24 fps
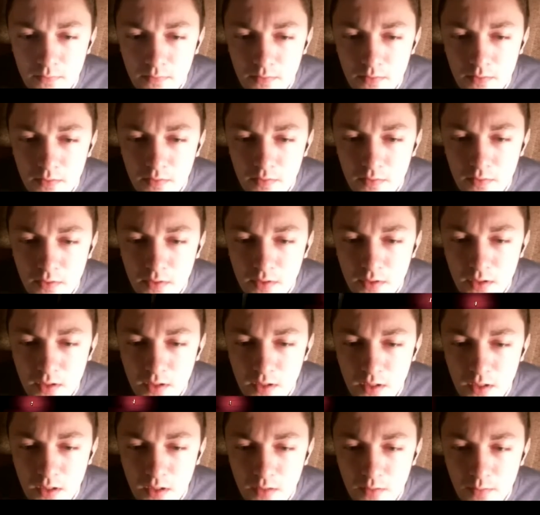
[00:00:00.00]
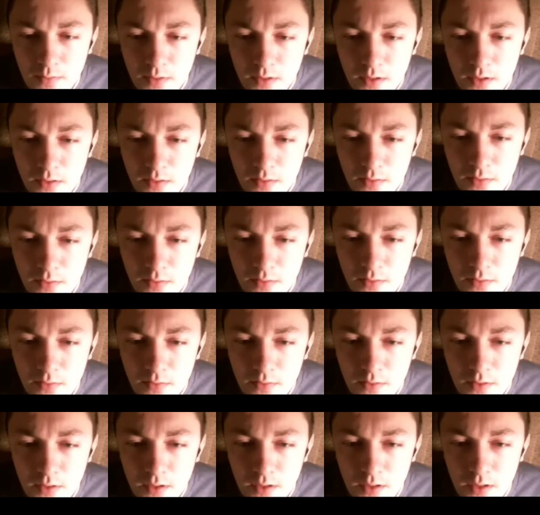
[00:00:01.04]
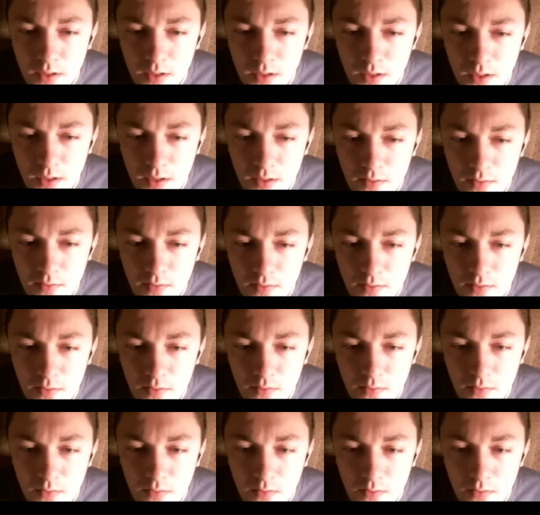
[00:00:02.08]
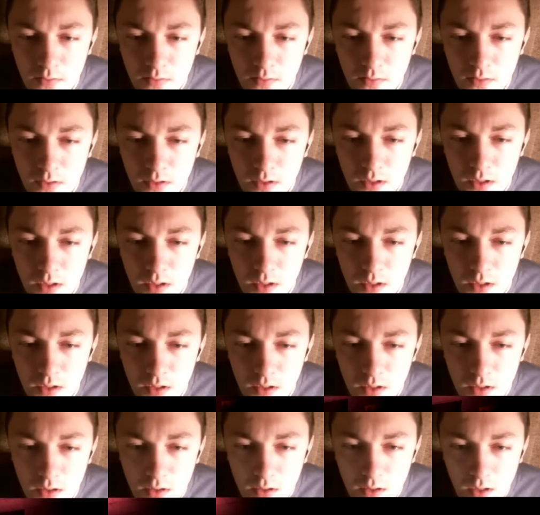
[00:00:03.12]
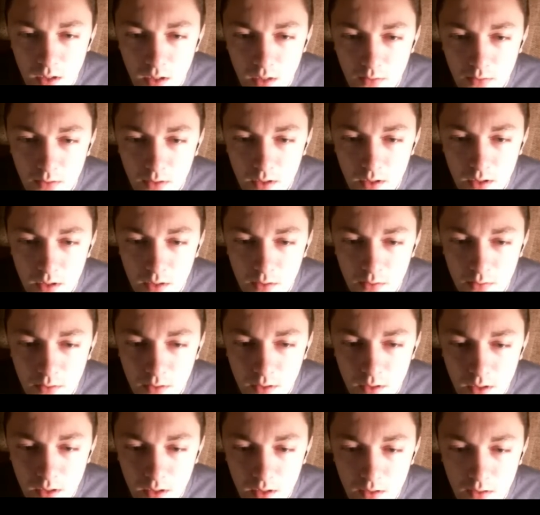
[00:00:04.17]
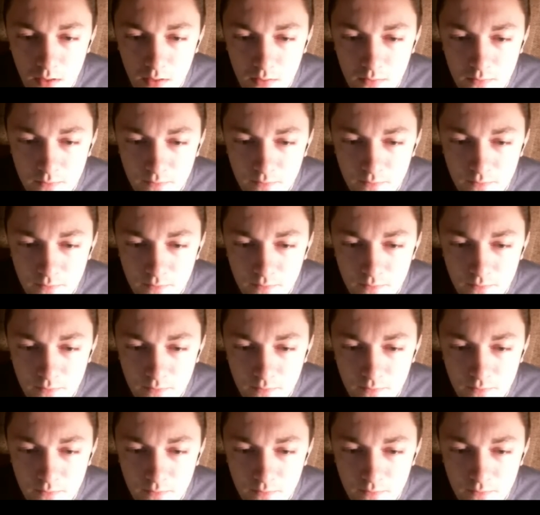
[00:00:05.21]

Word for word: There's gotta be another door you gotta get to. And we're gonna go in there.